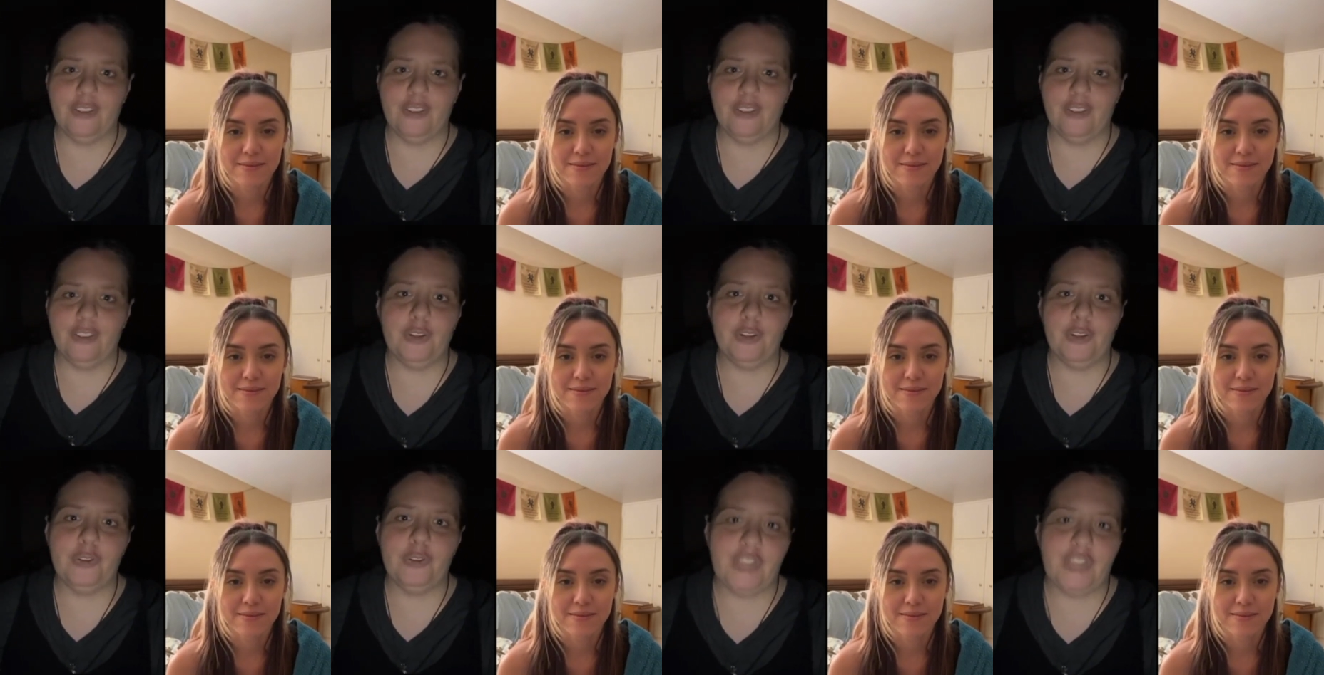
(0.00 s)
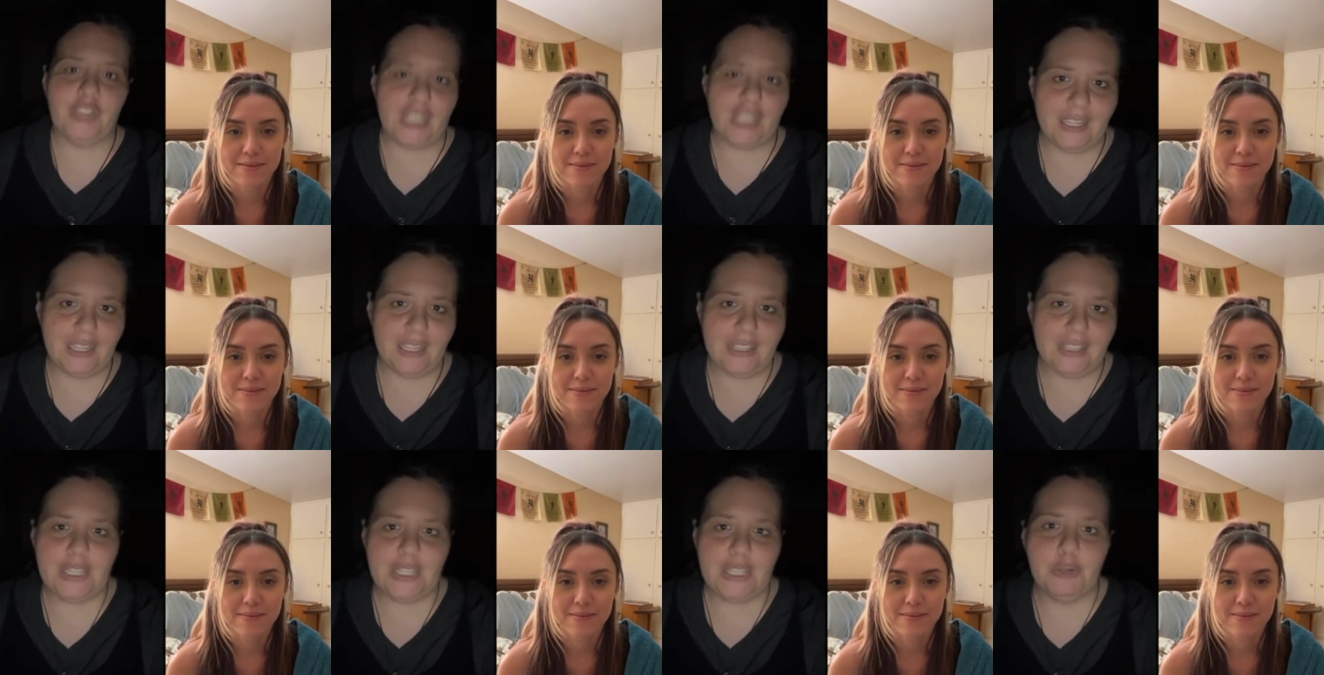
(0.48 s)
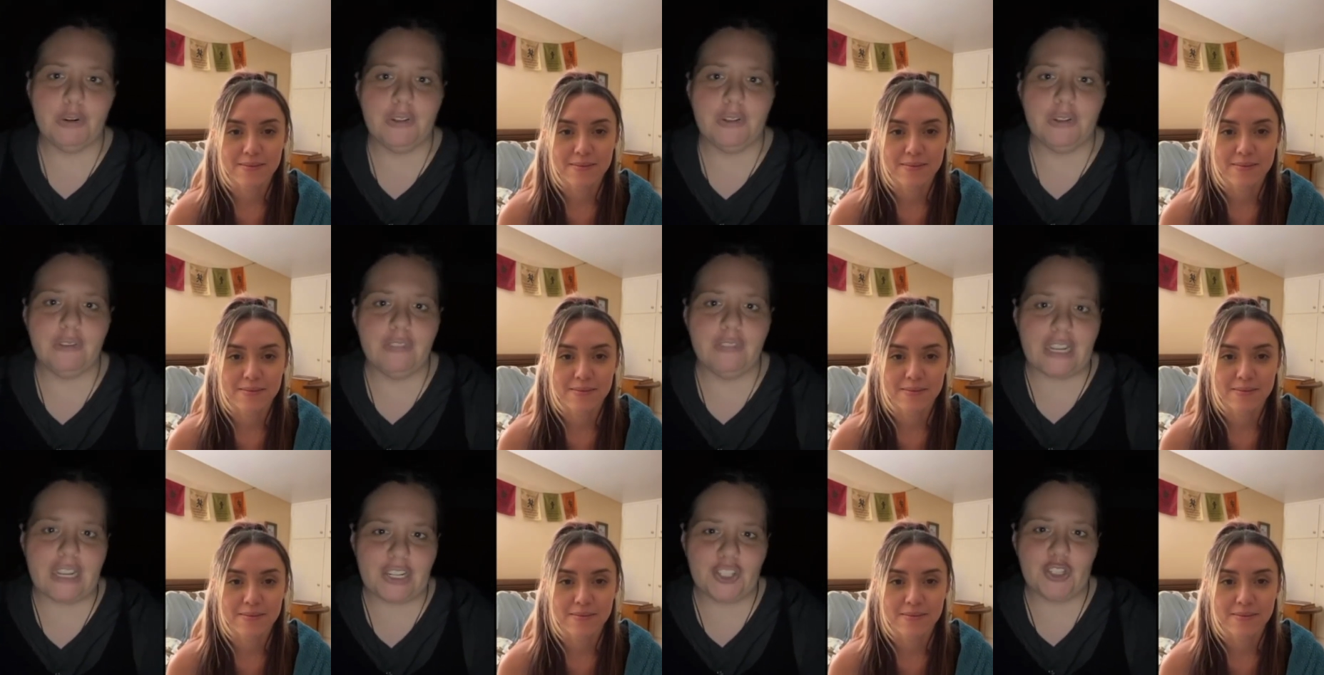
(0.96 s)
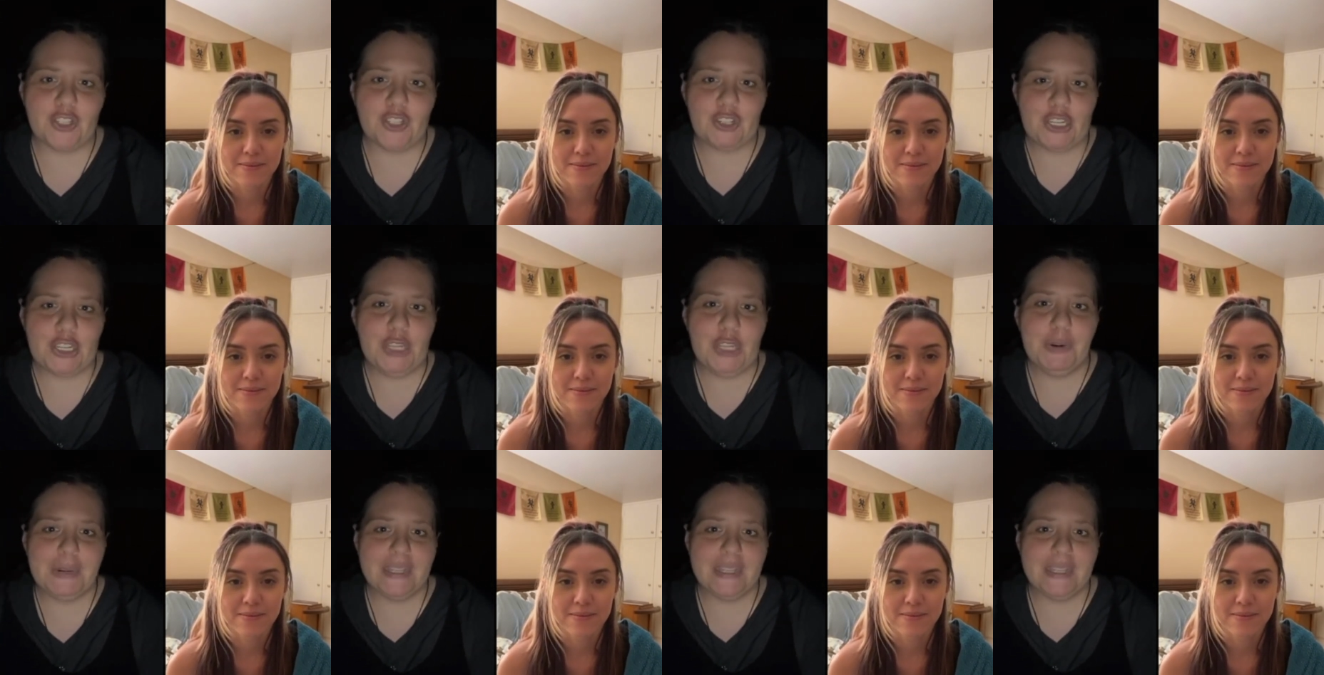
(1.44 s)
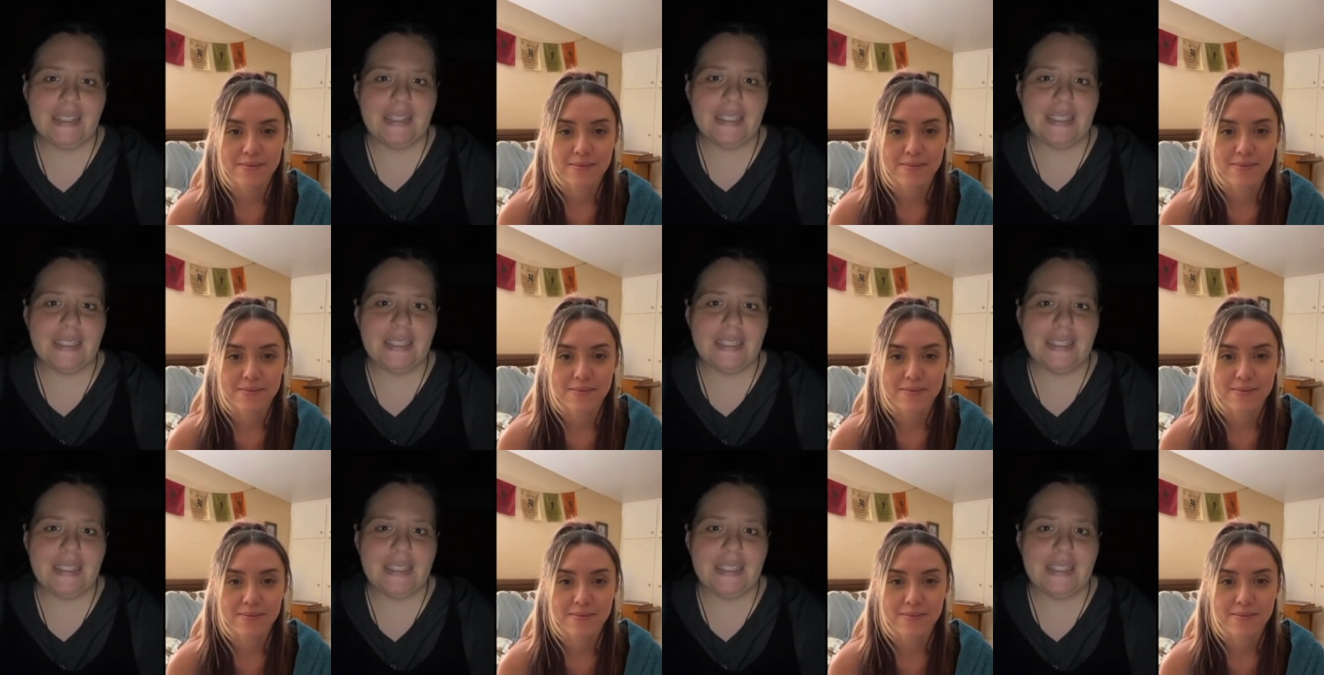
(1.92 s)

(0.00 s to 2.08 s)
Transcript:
Speaker 1: little thing that you electrocuted